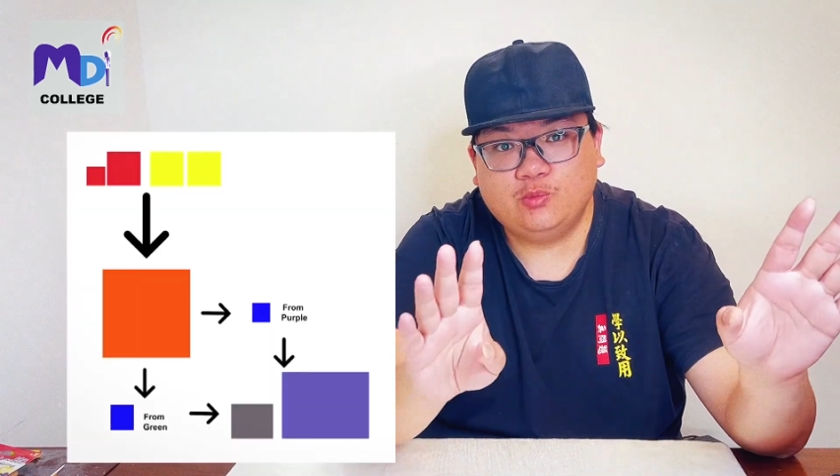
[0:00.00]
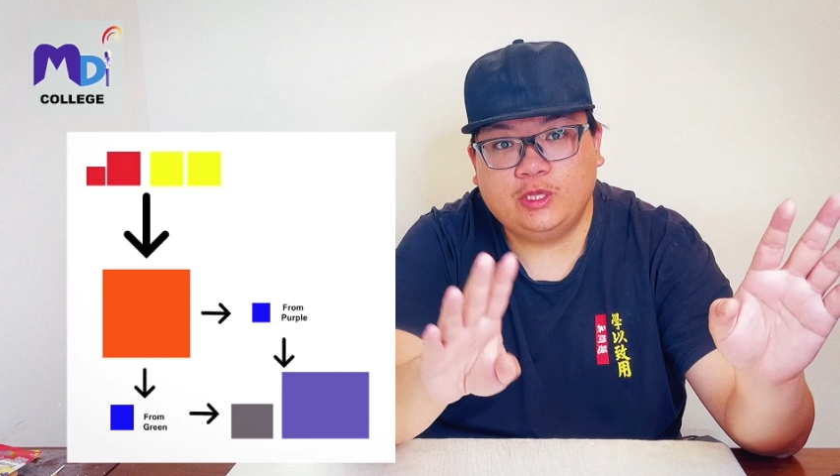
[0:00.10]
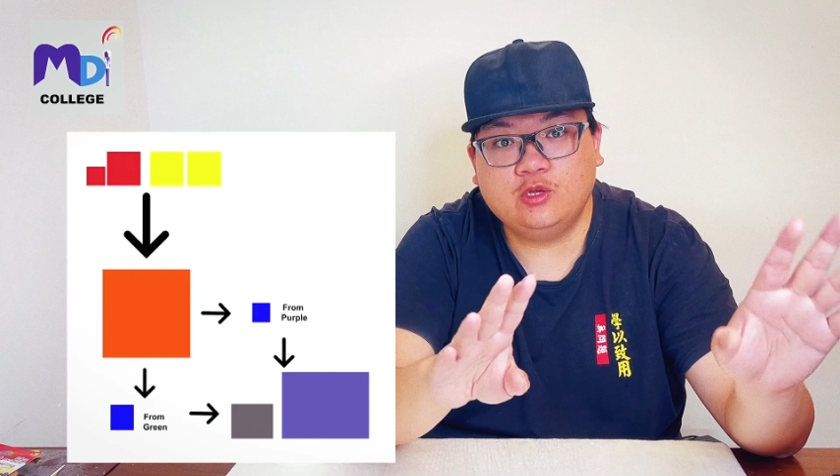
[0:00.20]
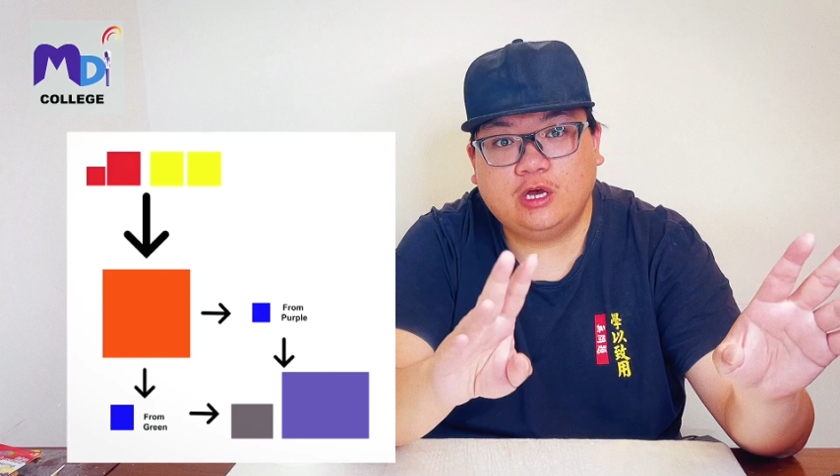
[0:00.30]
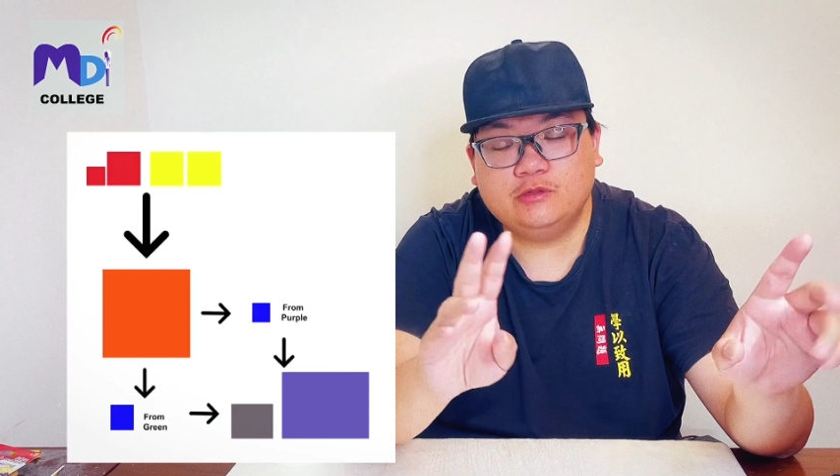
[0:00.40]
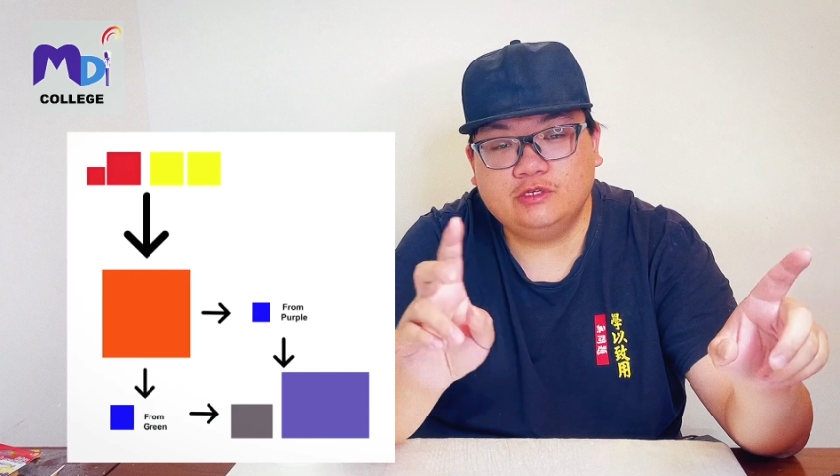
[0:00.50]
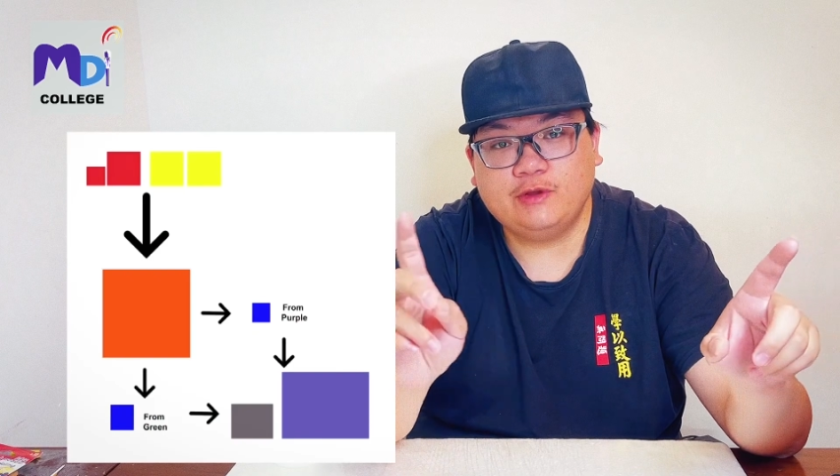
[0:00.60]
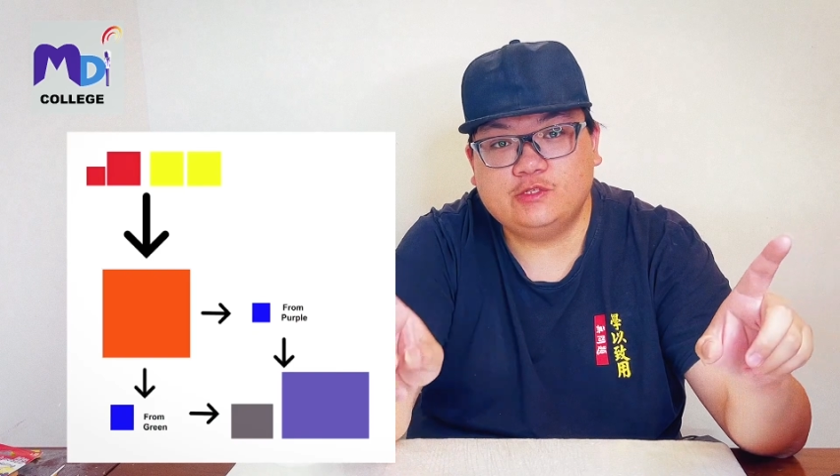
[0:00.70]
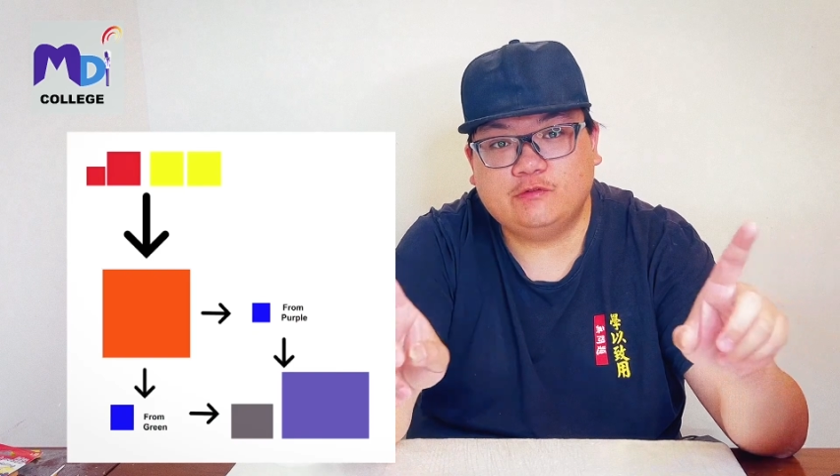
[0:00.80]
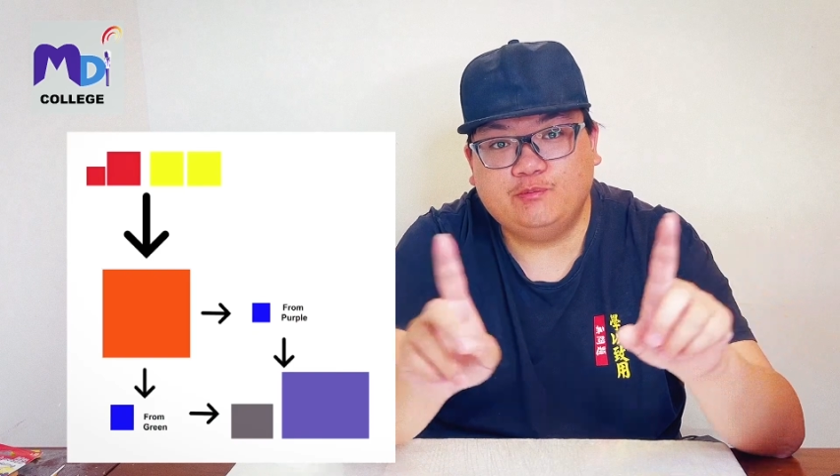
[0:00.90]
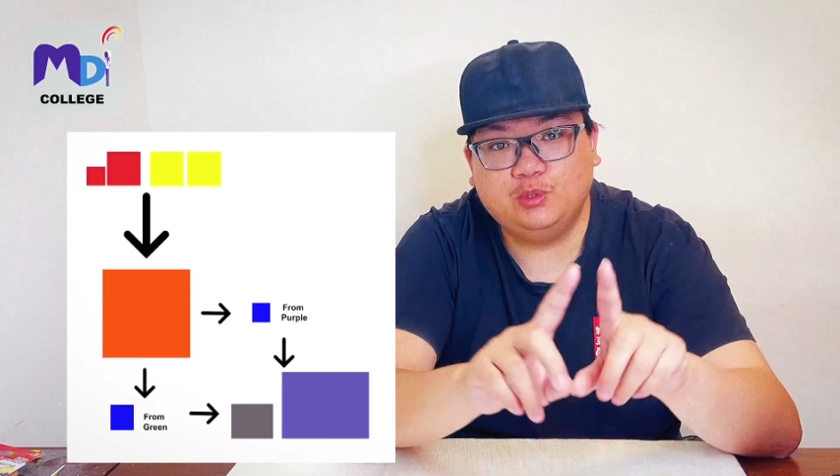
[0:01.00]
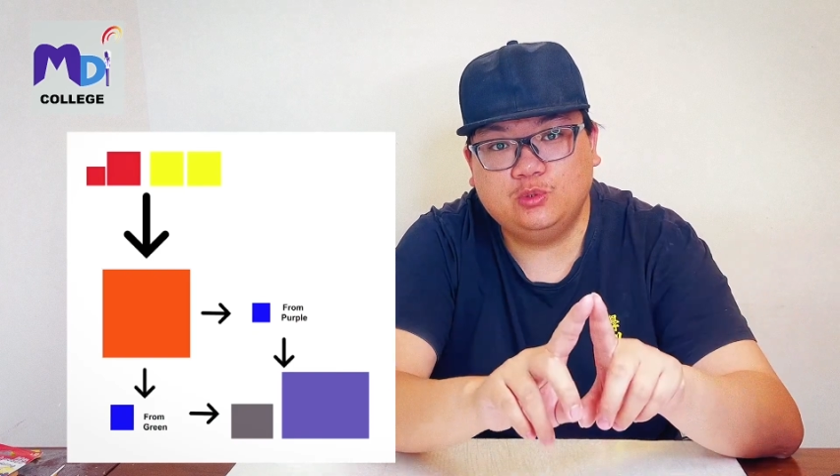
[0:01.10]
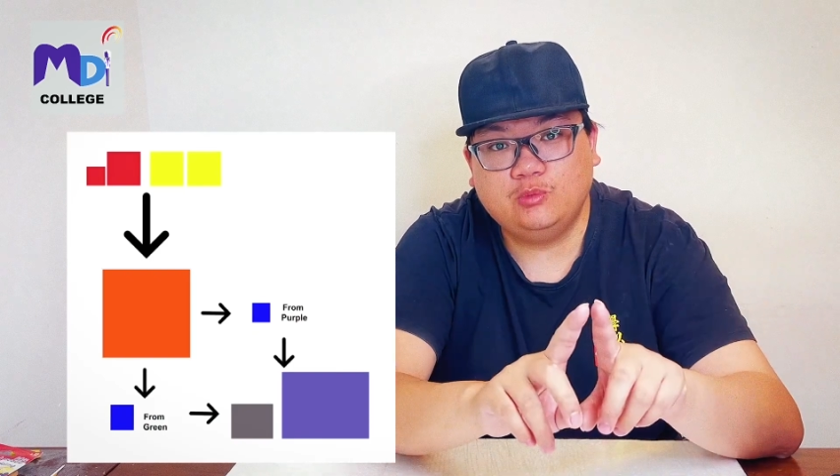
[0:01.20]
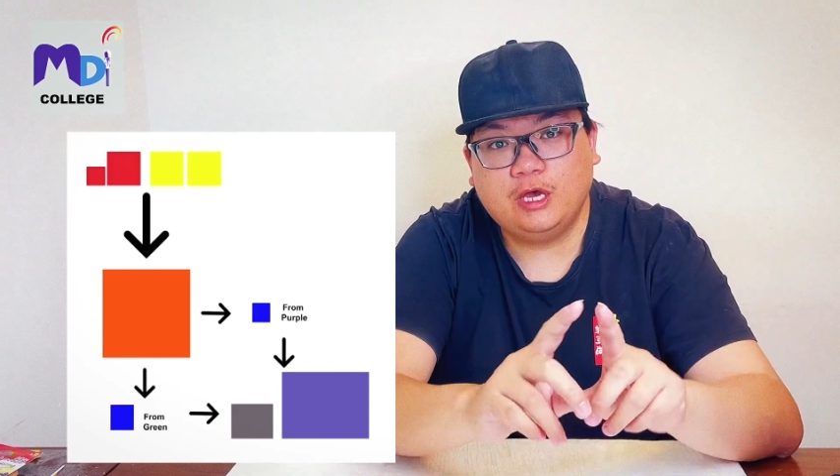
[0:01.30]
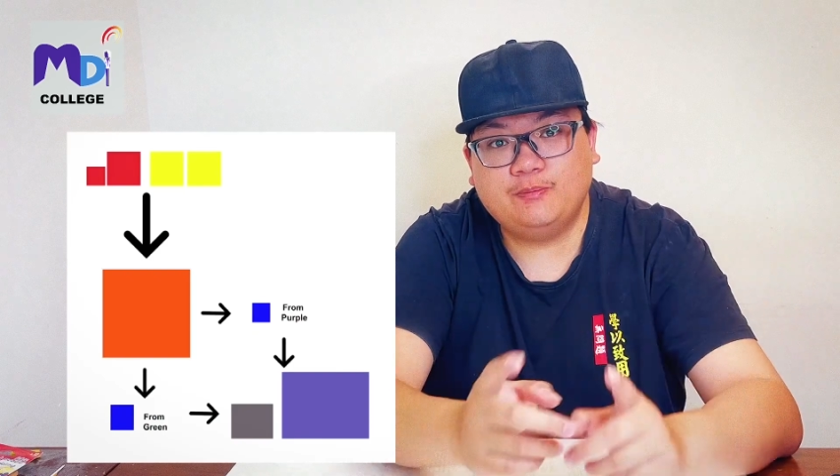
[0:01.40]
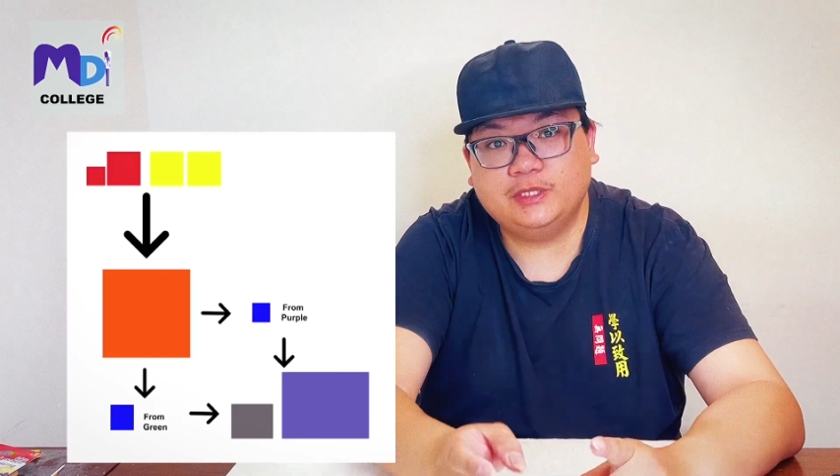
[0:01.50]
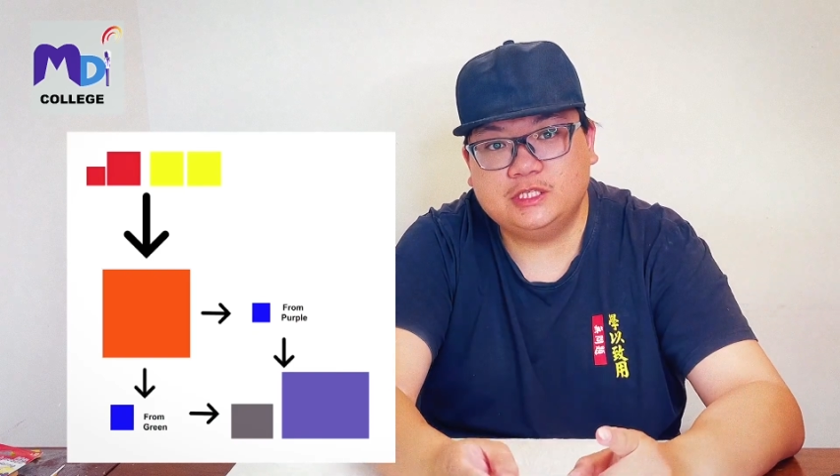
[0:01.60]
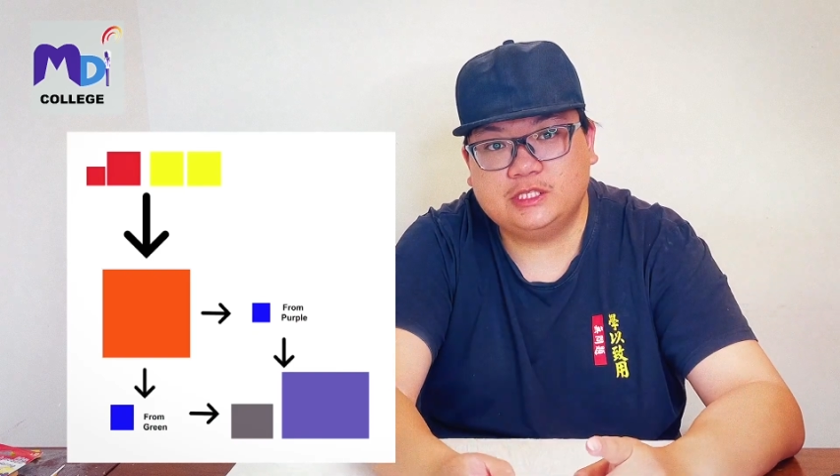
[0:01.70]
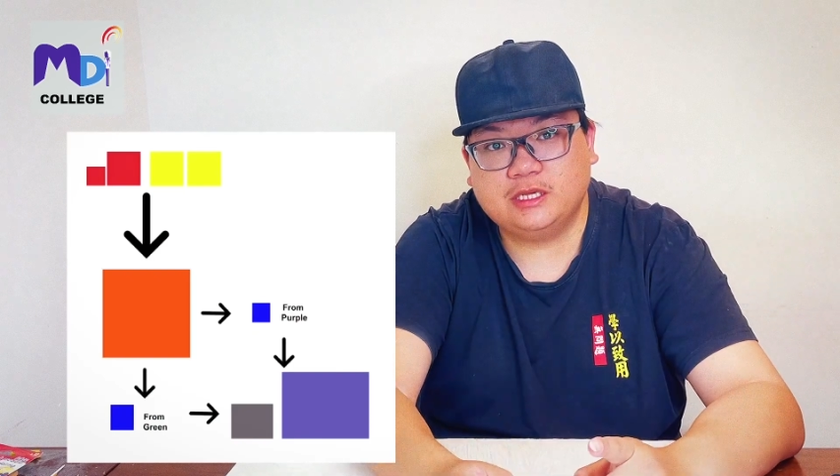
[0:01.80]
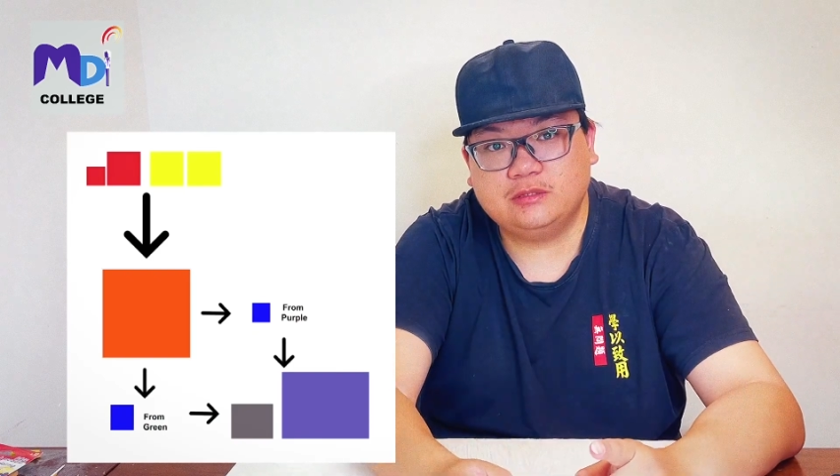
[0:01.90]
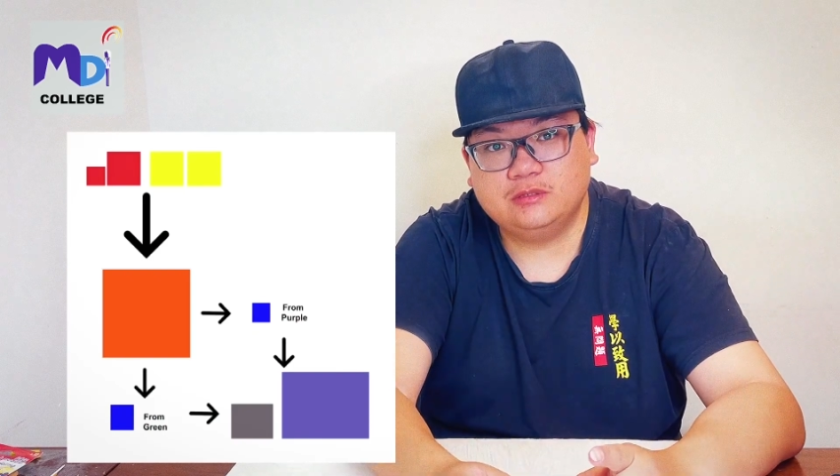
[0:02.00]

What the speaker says: when you counteract with blue, what happens is that